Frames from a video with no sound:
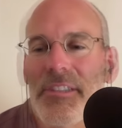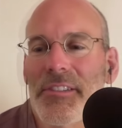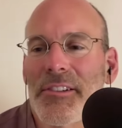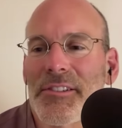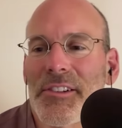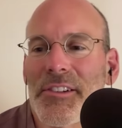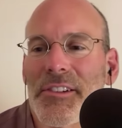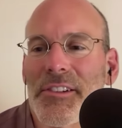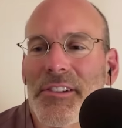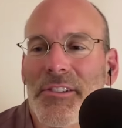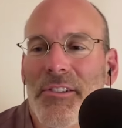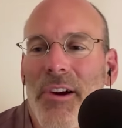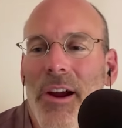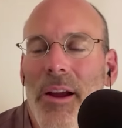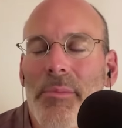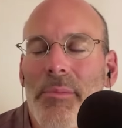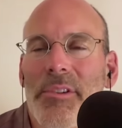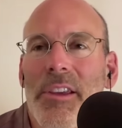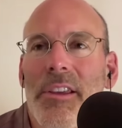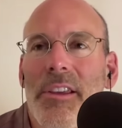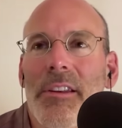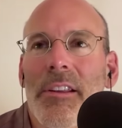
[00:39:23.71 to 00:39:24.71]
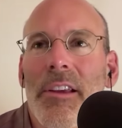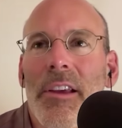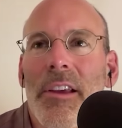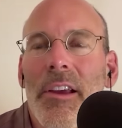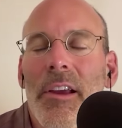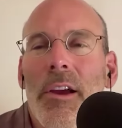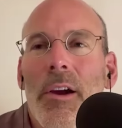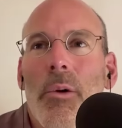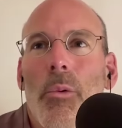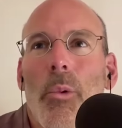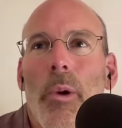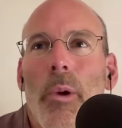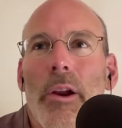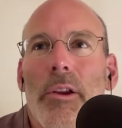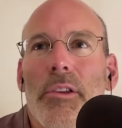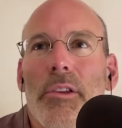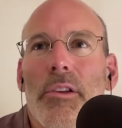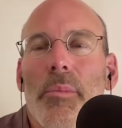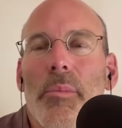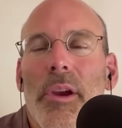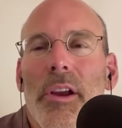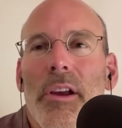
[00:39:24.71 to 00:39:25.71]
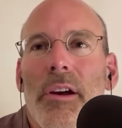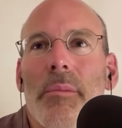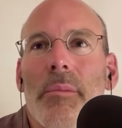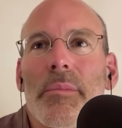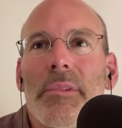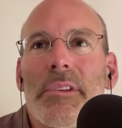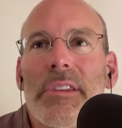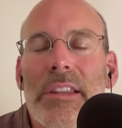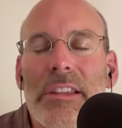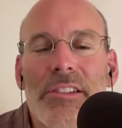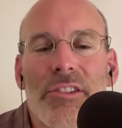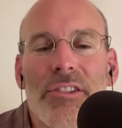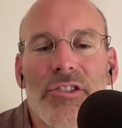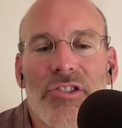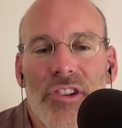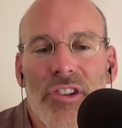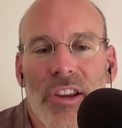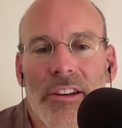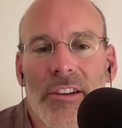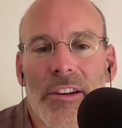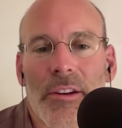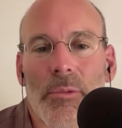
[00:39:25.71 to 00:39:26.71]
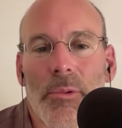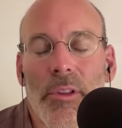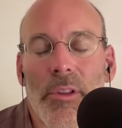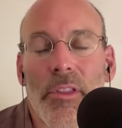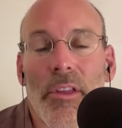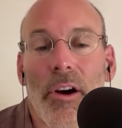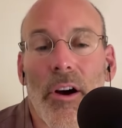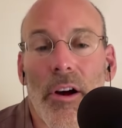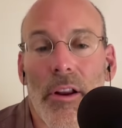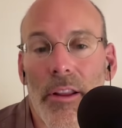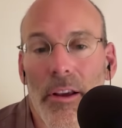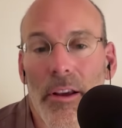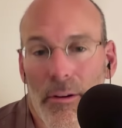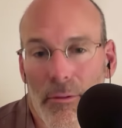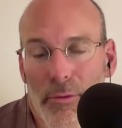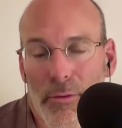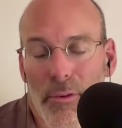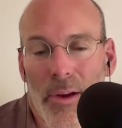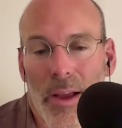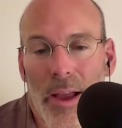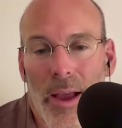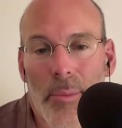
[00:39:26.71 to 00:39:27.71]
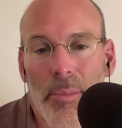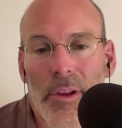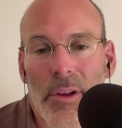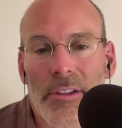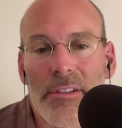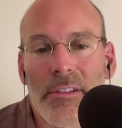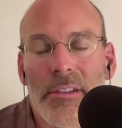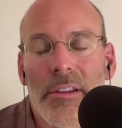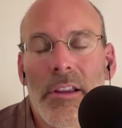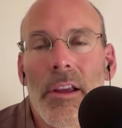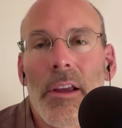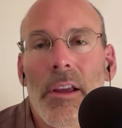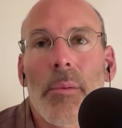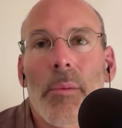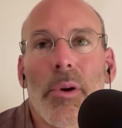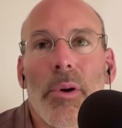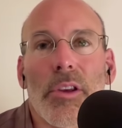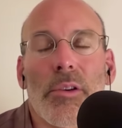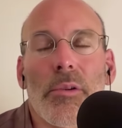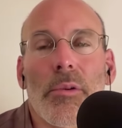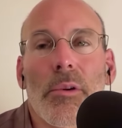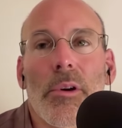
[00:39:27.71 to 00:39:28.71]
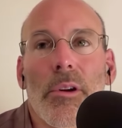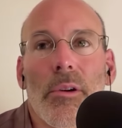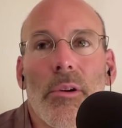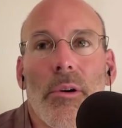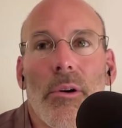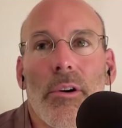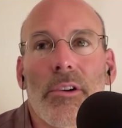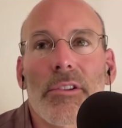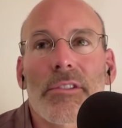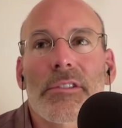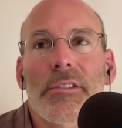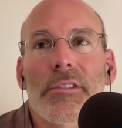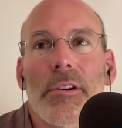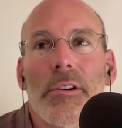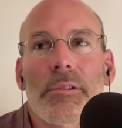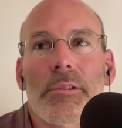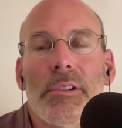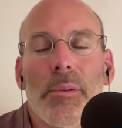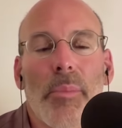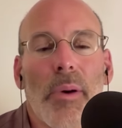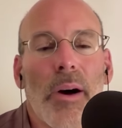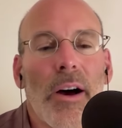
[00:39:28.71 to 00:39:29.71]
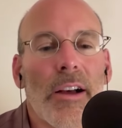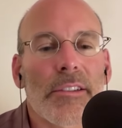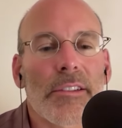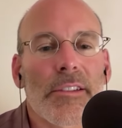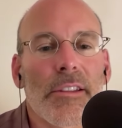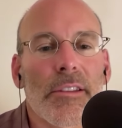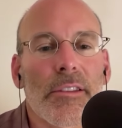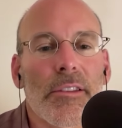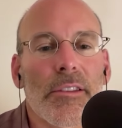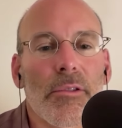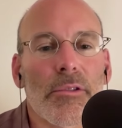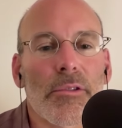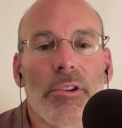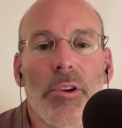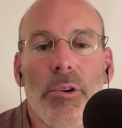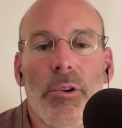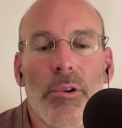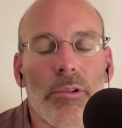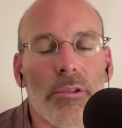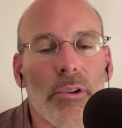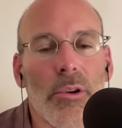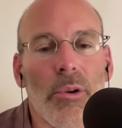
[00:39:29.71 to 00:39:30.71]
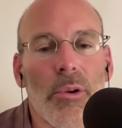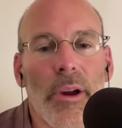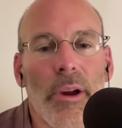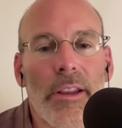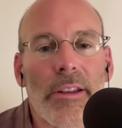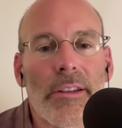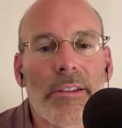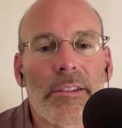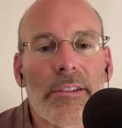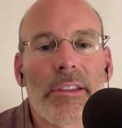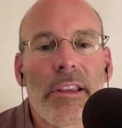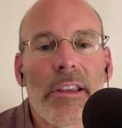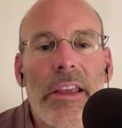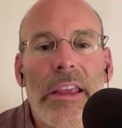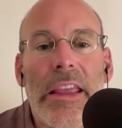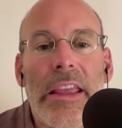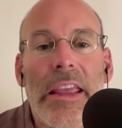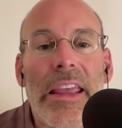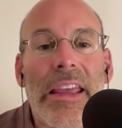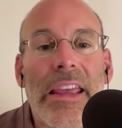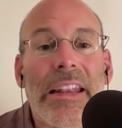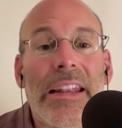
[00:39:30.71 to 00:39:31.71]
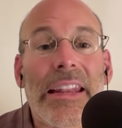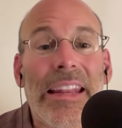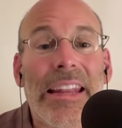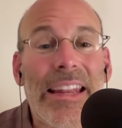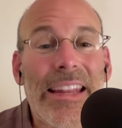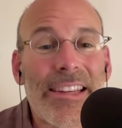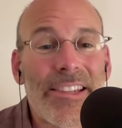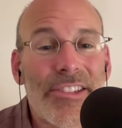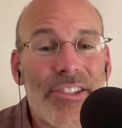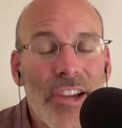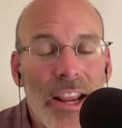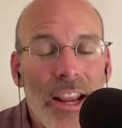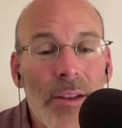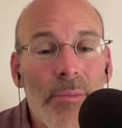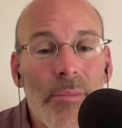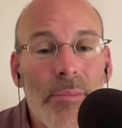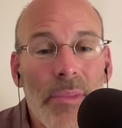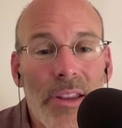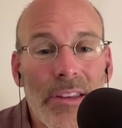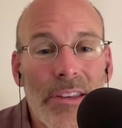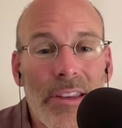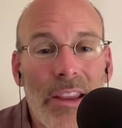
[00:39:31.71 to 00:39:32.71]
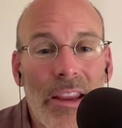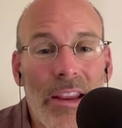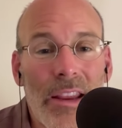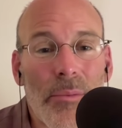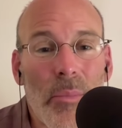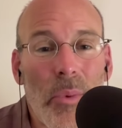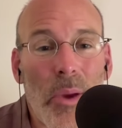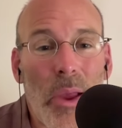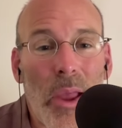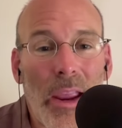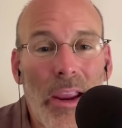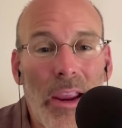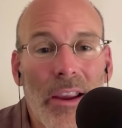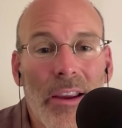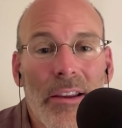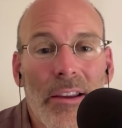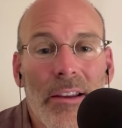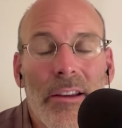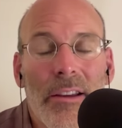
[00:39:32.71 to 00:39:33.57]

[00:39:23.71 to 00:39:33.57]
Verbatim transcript: She describes it where you become disenchanted with unhelpful habits, but you can also deposit those gold coins in an enchantment data bank